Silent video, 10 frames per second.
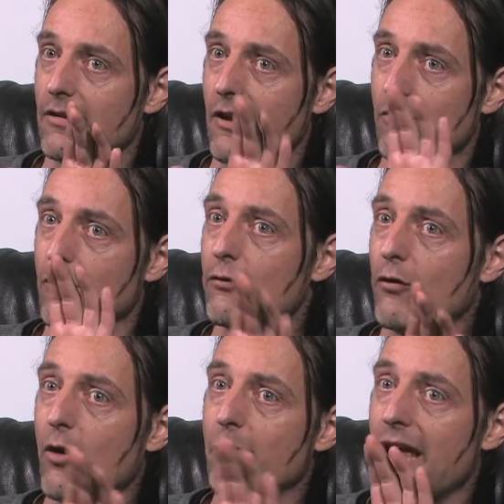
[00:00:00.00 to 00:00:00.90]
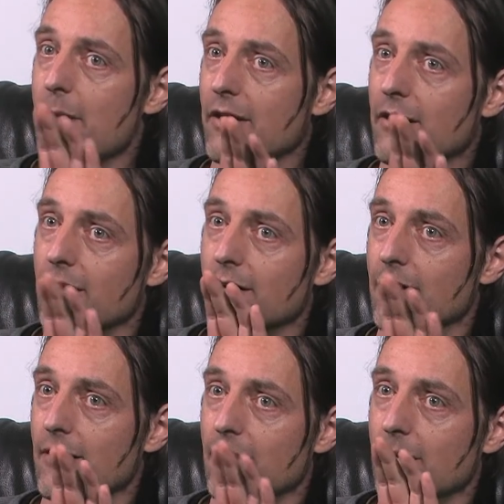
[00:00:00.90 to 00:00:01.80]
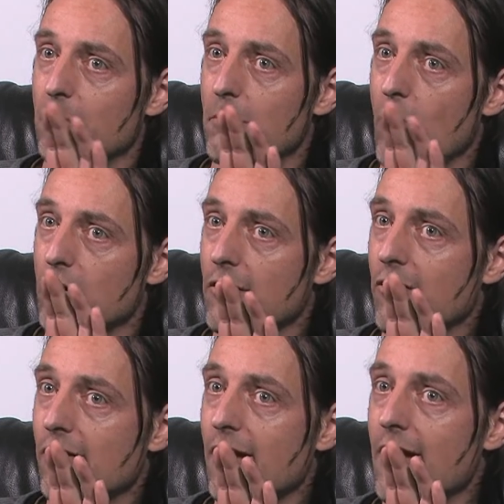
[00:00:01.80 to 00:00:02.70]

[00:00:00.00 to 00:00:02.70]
It does not form chemical bonds.